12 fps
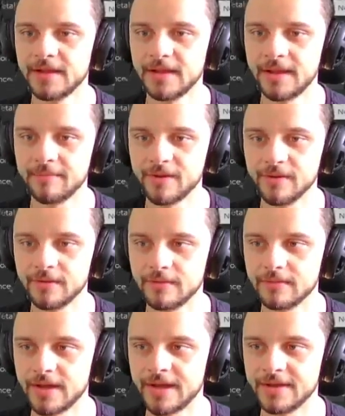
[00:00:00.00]
Let me
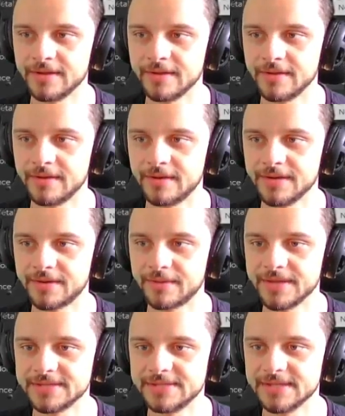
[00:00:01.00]
go and
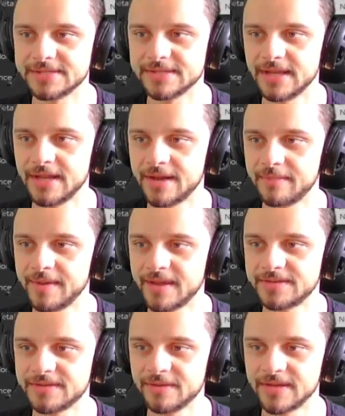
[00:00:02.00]
decrease this a little
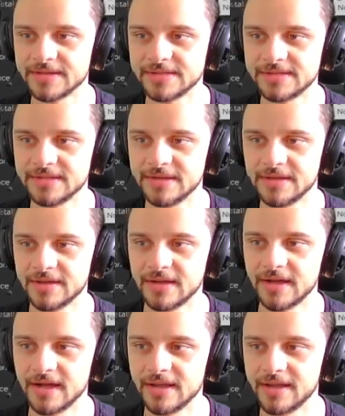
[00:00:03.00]
bit so you can see
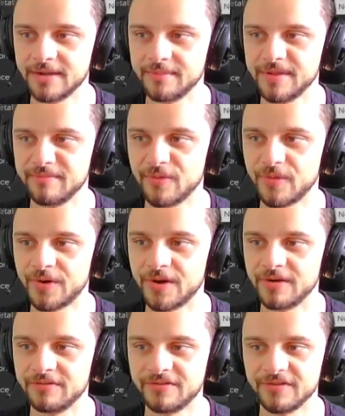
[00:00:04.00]
a little bit more
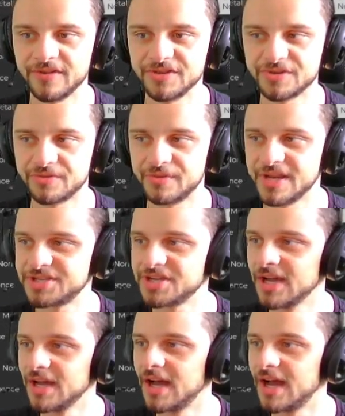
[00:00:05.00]
of a feature
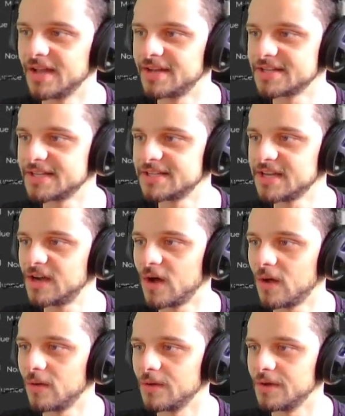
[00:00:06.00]
rich. There's a
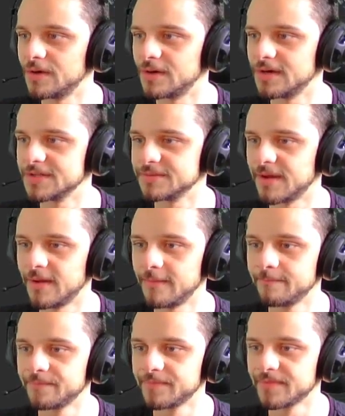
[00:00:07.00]
decal here as
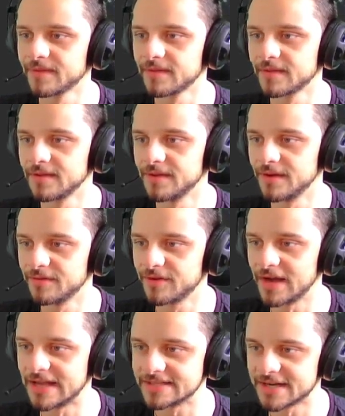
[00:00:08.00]
well. I don't know if you
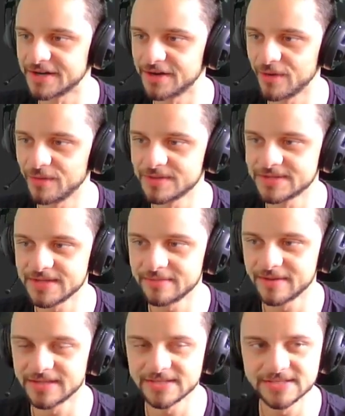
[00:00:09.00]
guys are
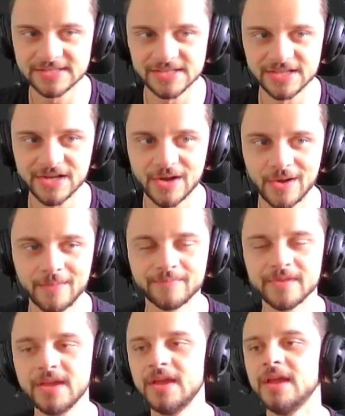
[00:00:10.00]
noticing, but this is a decal.